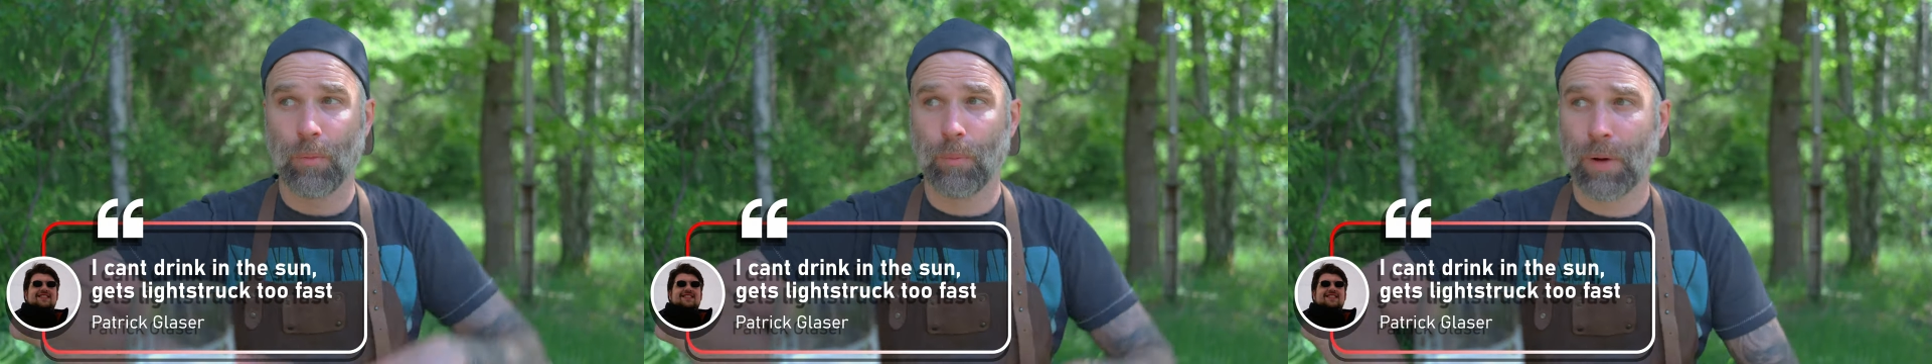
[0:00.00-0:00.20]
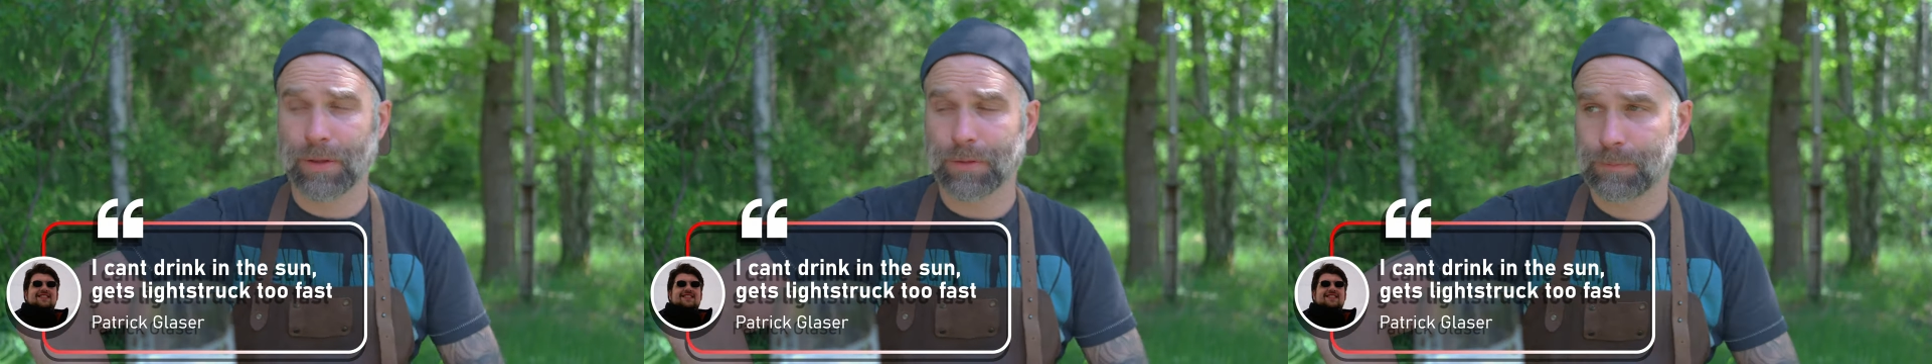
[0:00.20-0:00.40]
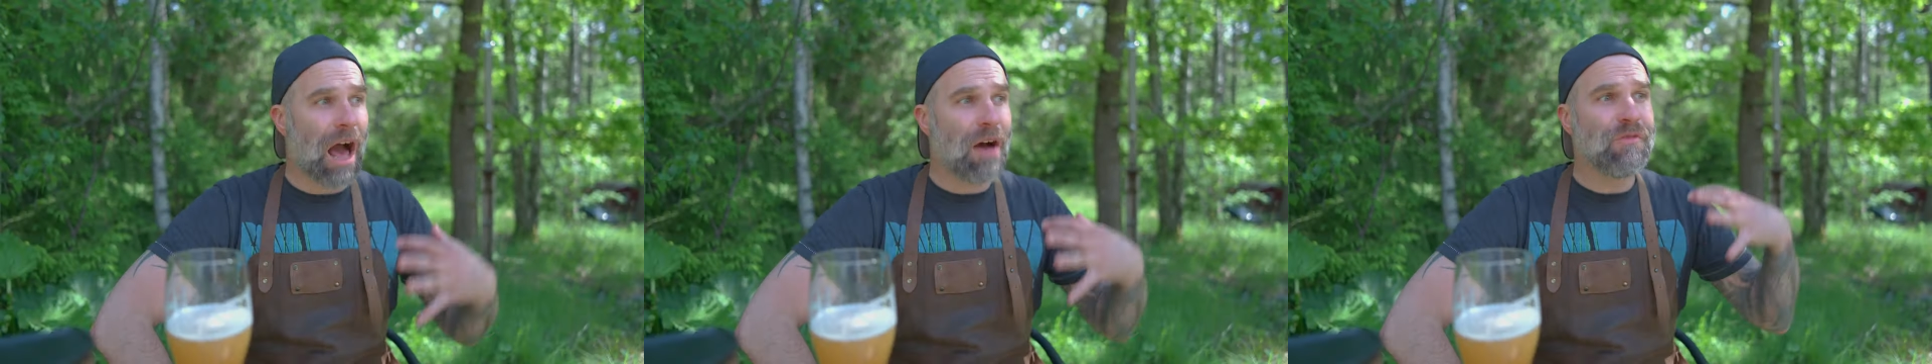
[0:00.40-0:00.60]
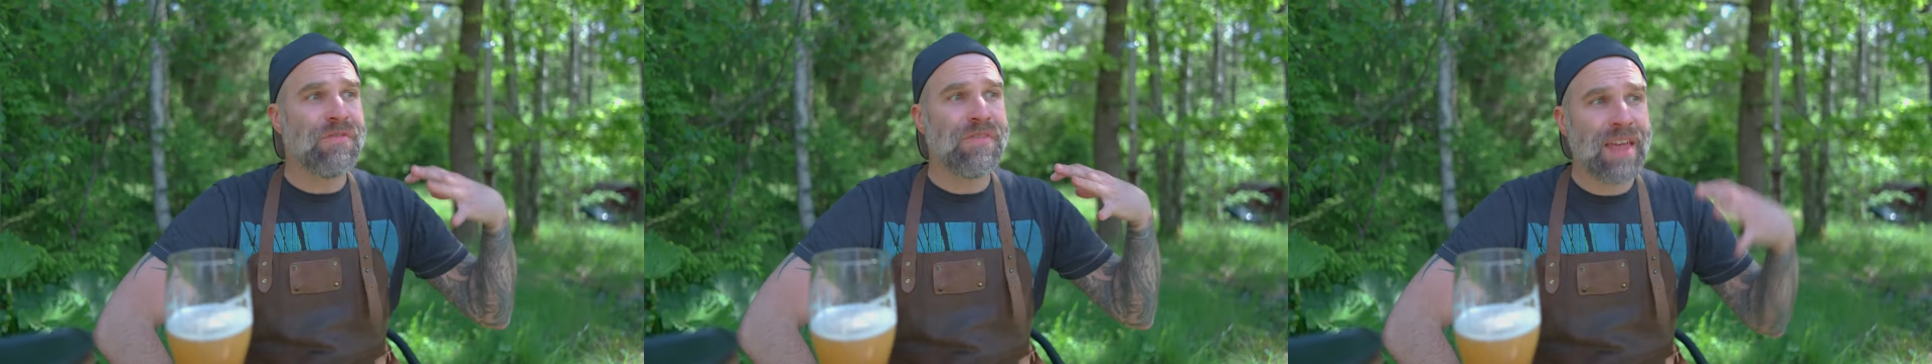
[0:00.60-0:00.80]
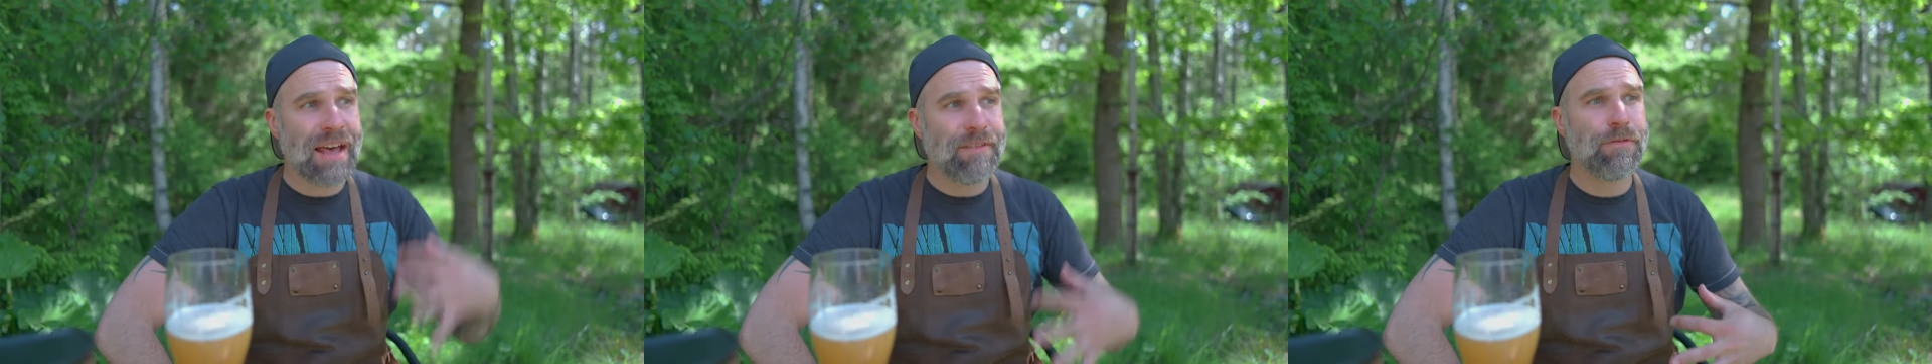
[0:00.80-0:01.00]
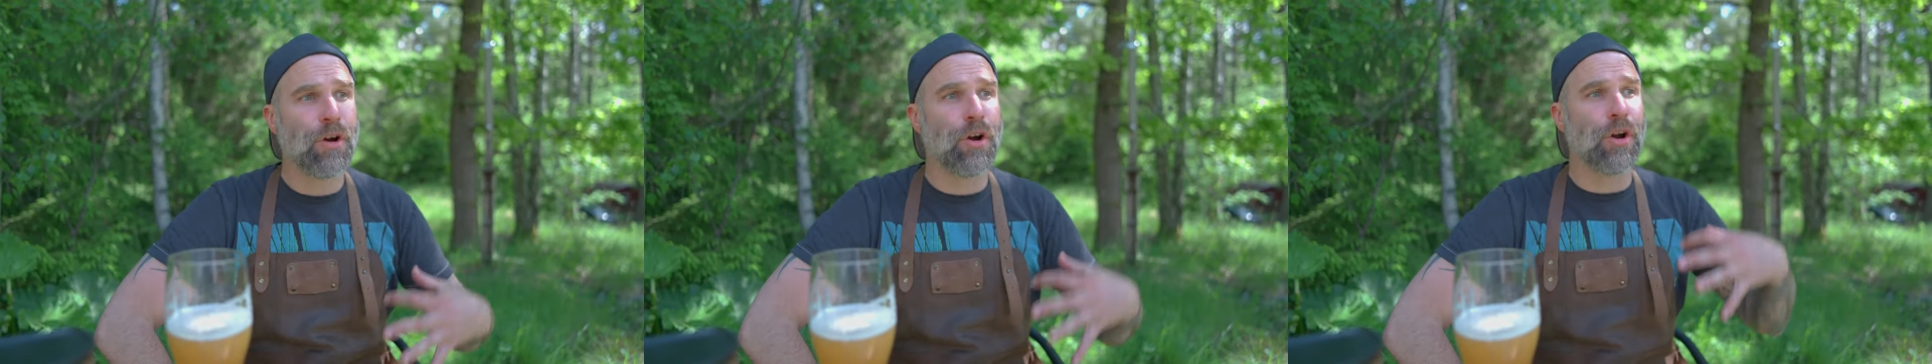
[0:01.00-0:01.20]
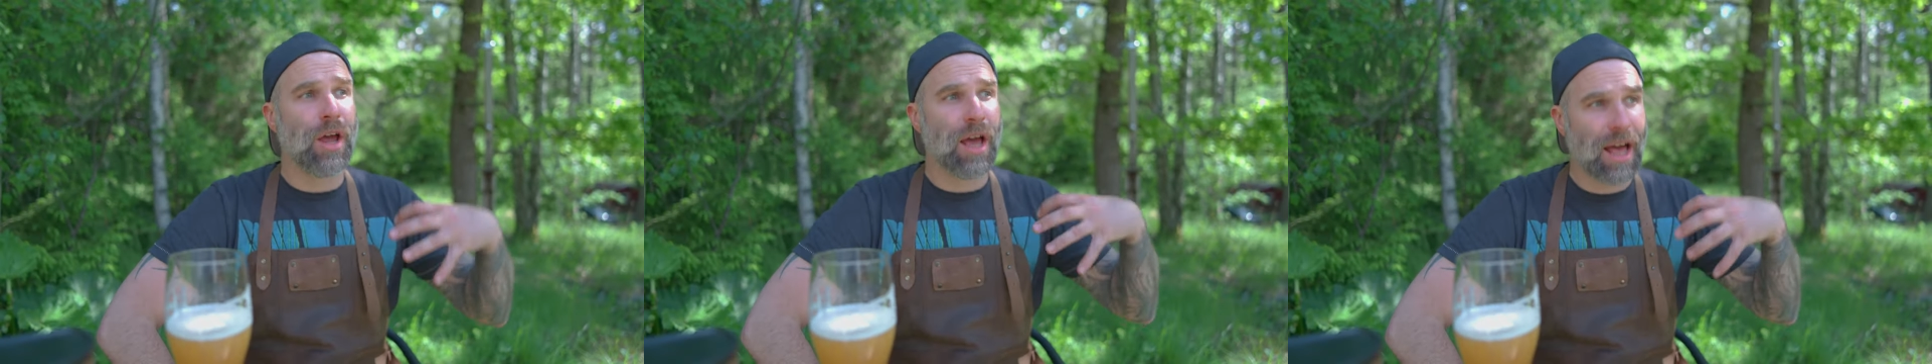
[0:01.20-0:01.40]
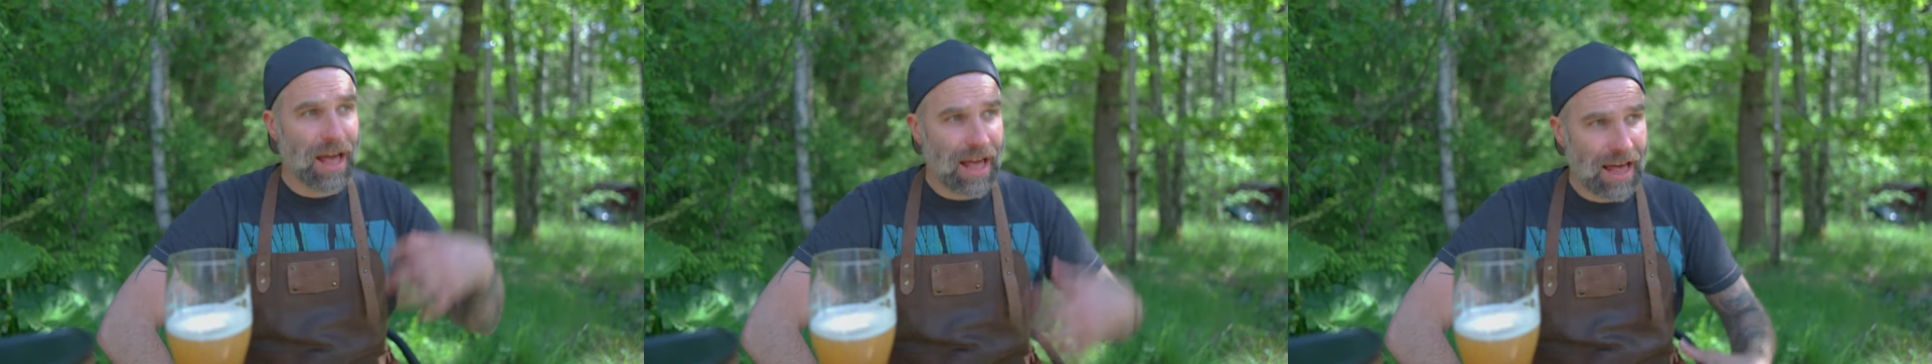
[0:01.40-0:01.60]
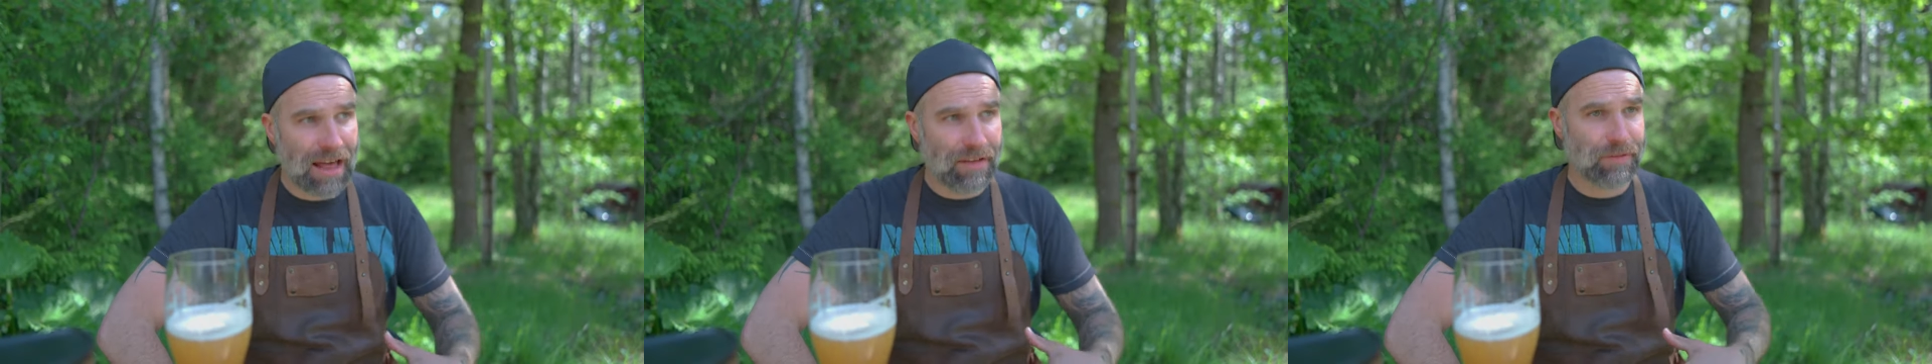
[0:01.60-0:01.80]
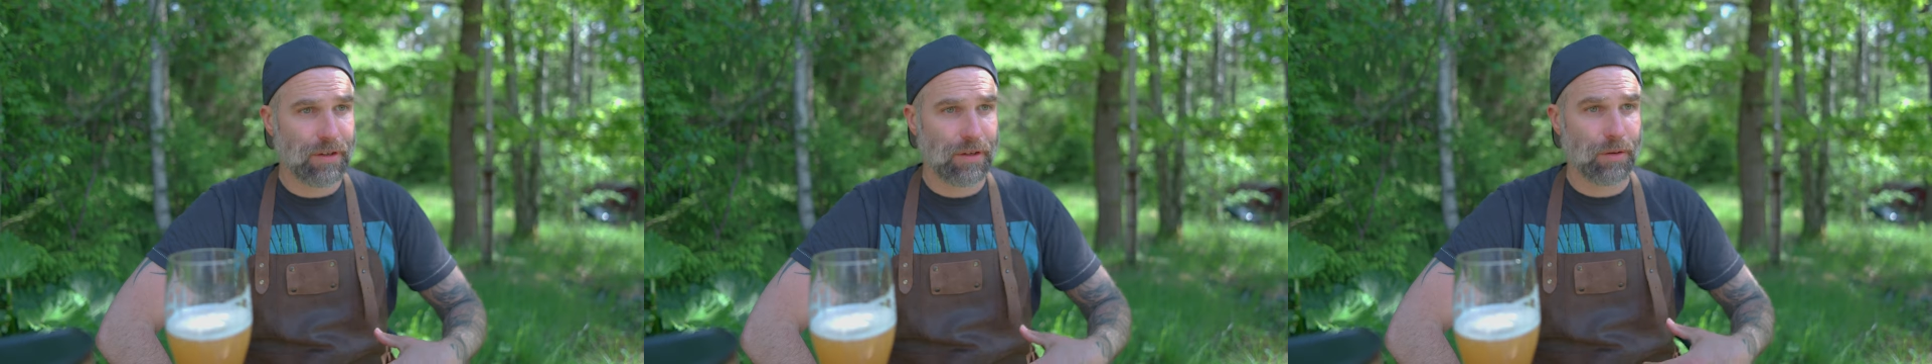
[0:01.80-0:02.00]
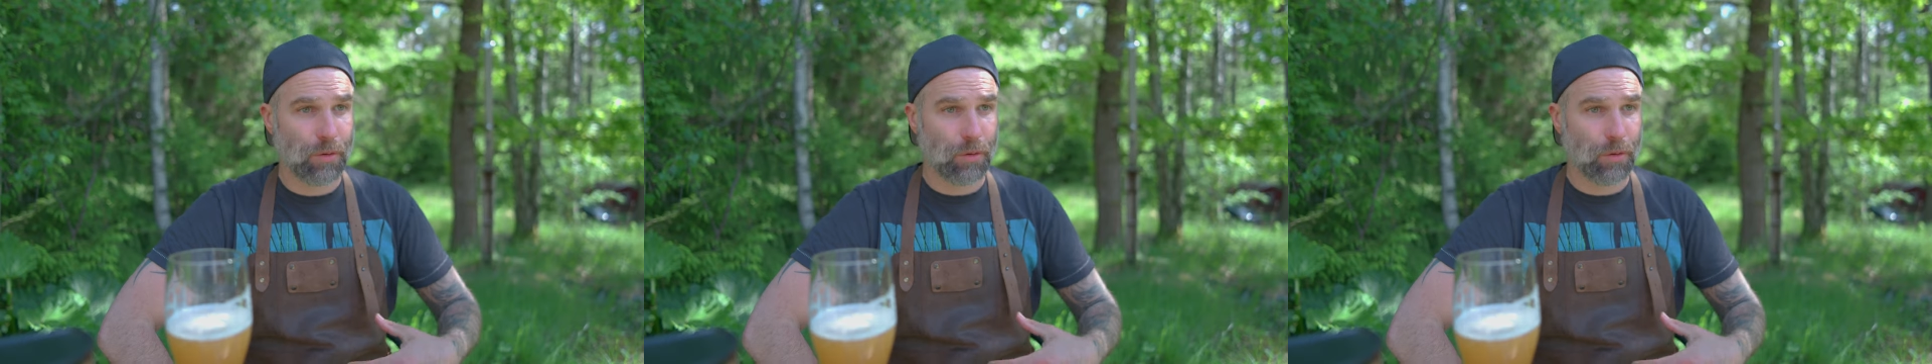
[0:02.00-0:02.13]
but I've never have.